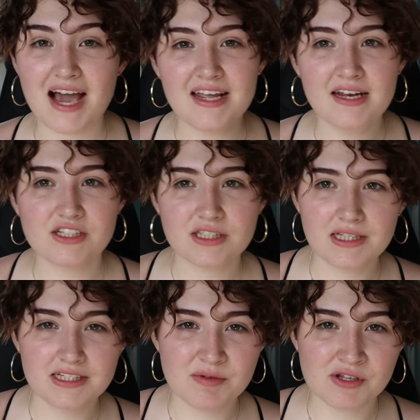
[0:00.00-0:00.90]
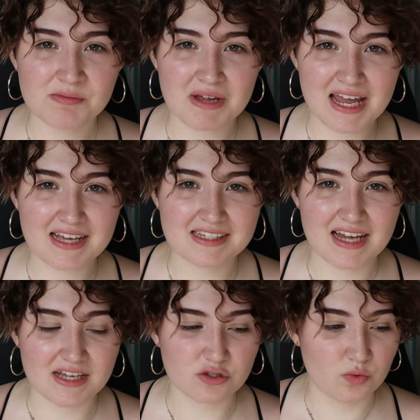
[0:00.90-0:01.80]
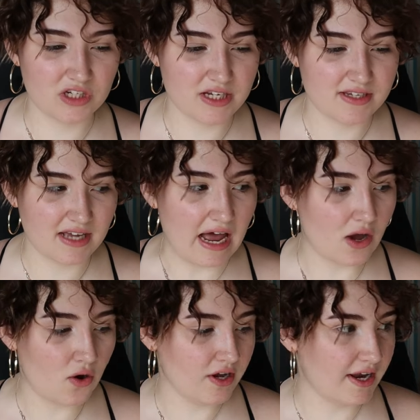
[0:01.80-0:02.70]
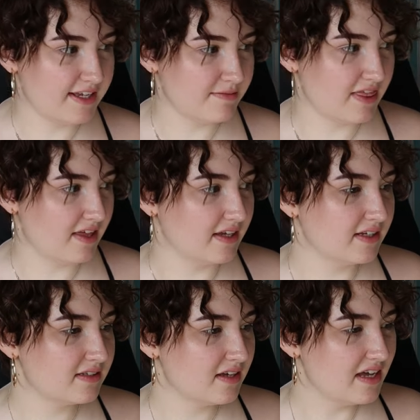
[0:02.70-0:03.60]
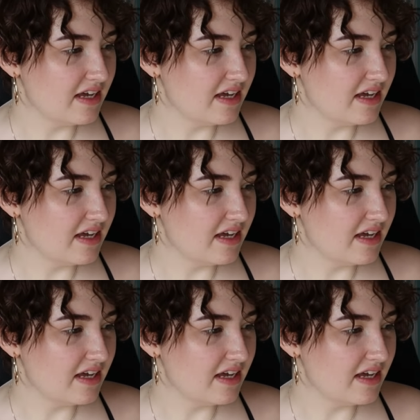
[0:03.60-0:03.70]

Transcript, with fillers: Tidying actually leads me on to my next task, which is to kind of organise my things.